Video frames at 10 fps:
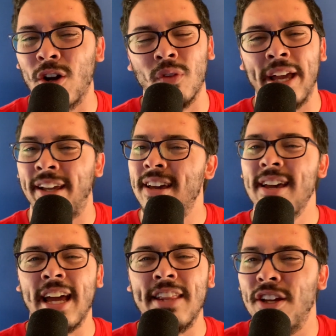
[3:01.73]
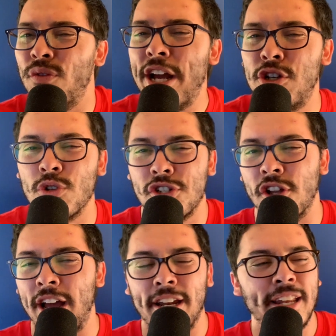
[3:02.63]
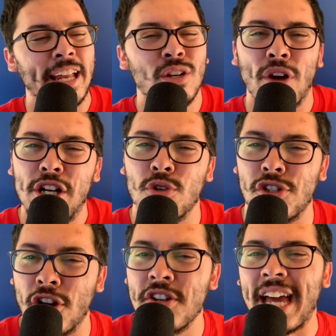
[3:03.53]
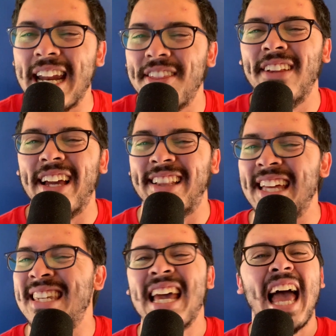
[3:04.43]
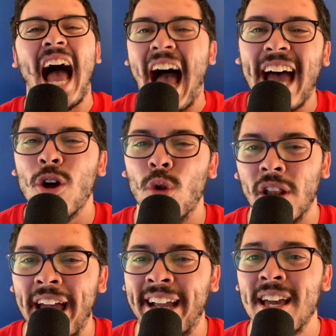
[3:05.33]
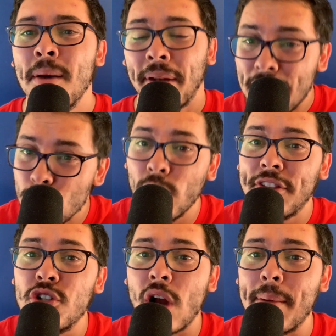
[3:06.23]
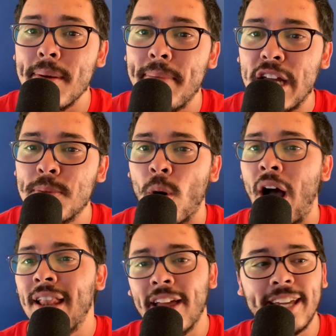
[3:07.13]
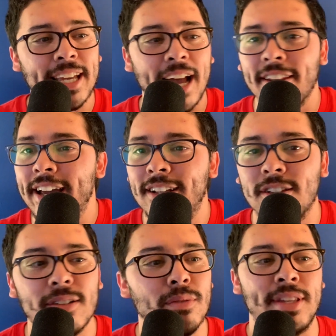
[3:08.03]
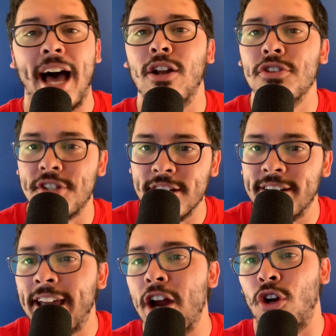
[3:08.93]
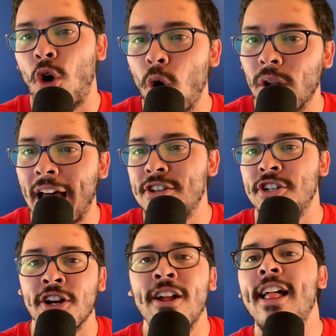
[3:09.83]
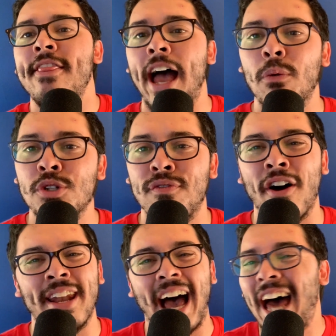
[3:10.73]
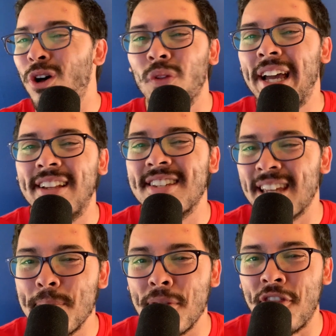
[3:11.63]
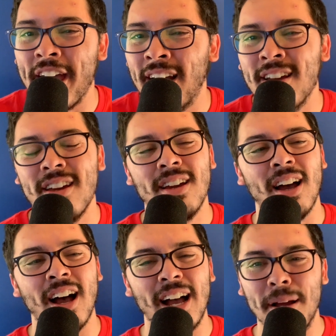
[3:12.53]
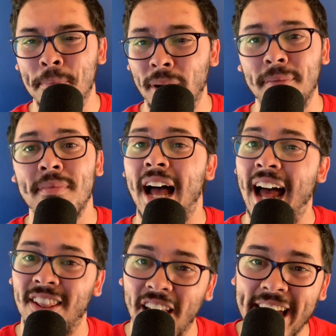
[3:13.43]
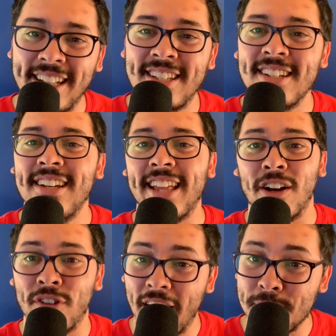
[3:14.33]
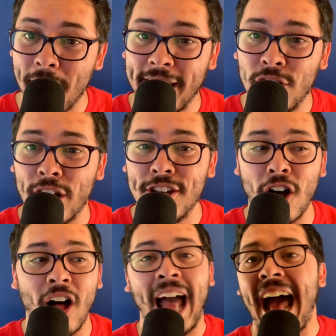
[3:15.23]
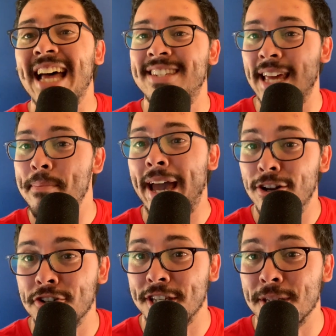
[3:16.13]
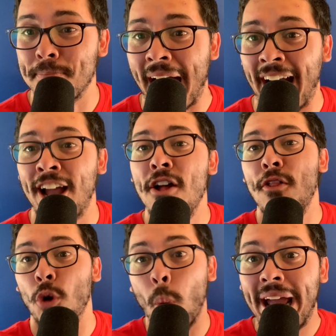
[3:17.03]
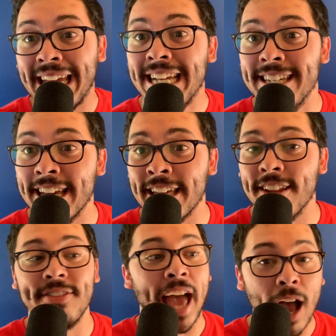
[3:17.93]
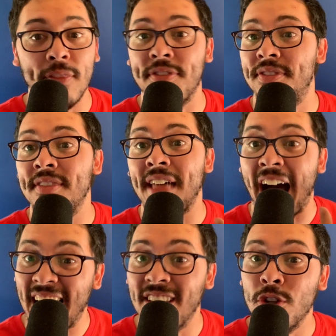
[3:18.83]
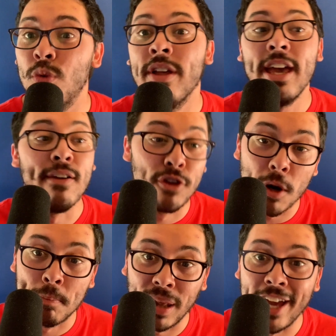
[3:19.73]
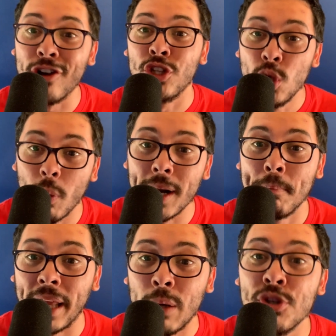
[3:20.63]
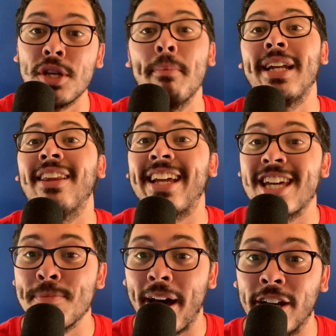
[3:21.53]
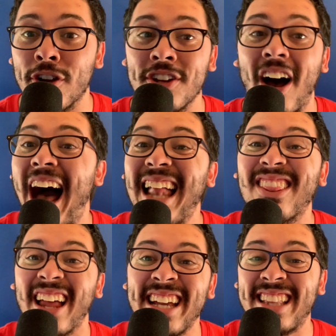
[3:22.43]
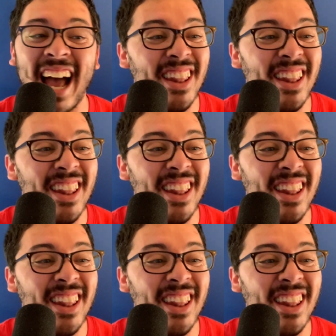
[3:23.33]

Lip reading: I don't like anything racial slur, any racial slurs, anything like this. I don't like, but I do like the drama in baseball. I like it. I liked Donaldson and Garrett Cole last year. That was fun. I don't like this type of thing. But I liked that Yasmani Grandal has Tim Anderson's back the way he did that. If you're a player, you want to play with somebody like Yasmani Grandal. I like that.